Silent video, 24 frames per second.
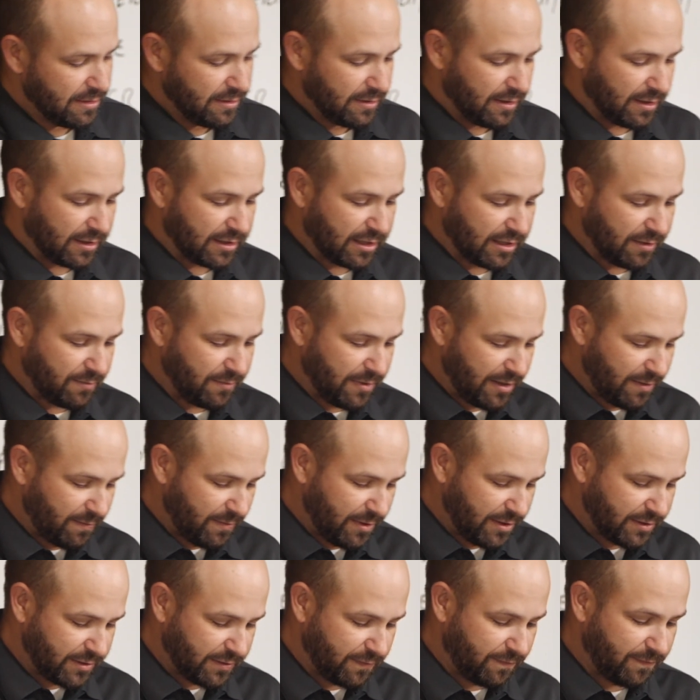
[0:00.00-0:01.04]
a
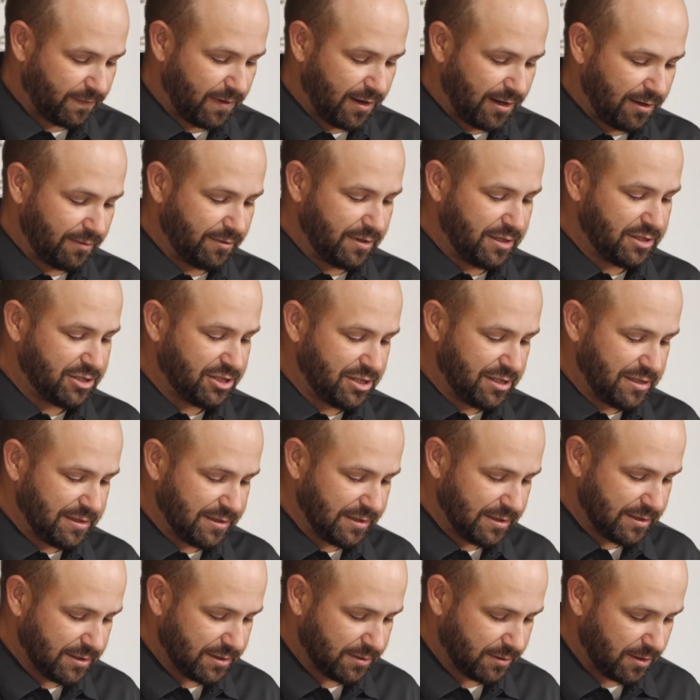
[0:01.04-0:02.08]
commitment to following
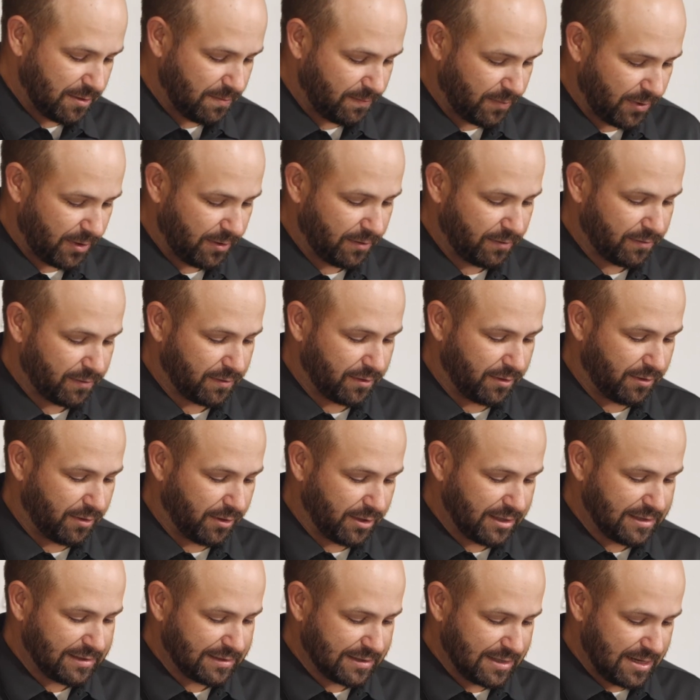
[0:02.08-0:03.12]
Jesus during both
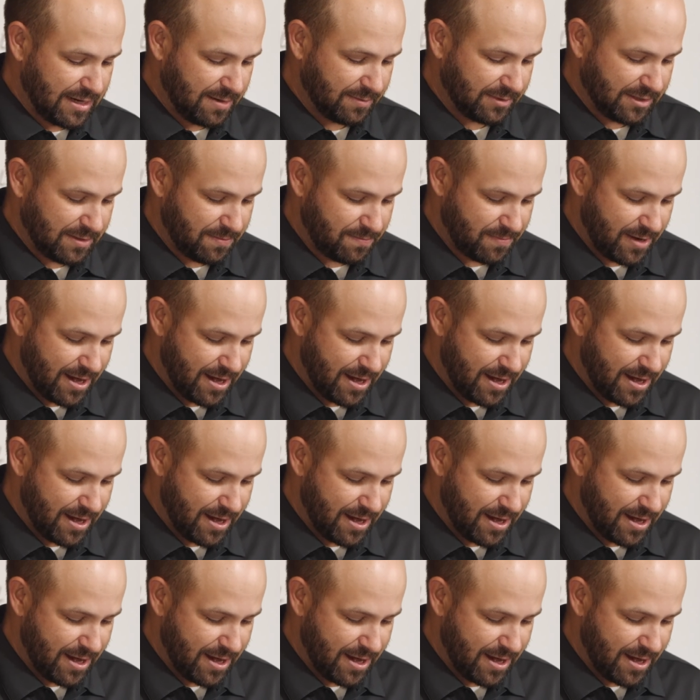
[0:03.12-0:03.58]
good times and